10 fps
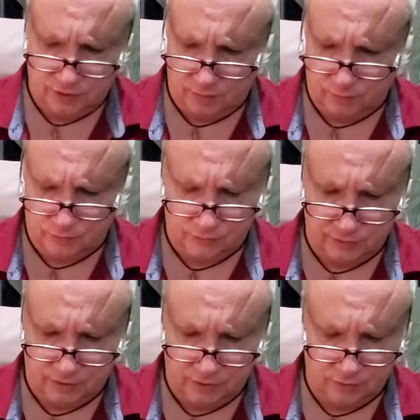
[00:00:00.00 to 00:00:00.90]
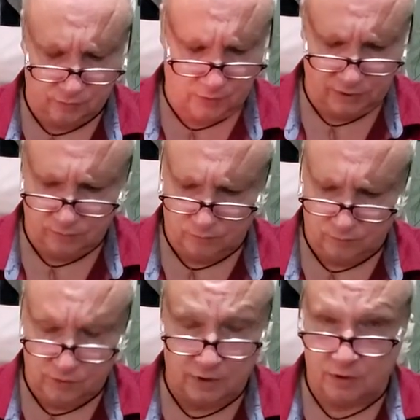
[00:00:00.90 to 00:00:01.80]
not a person that you might
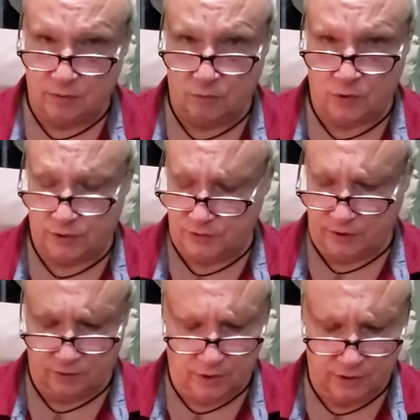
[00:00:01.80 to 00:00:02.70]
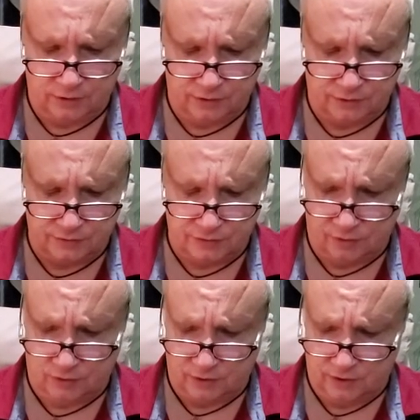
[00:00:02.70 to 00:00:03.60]
want to take lightly
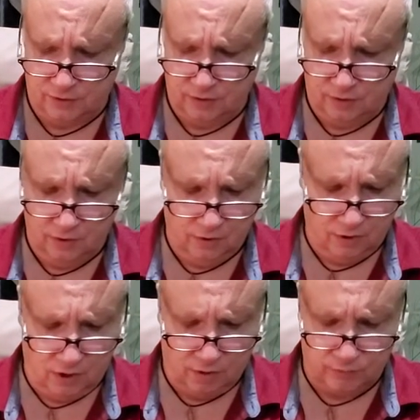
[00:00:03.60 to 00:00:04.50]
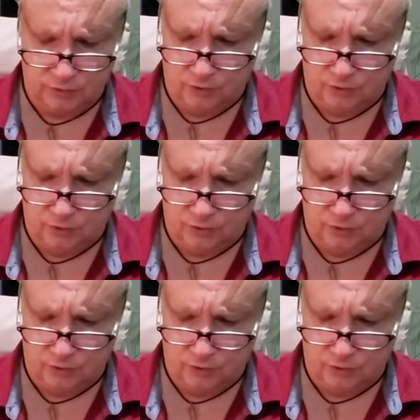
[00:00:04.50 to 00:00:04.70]
necessarily. You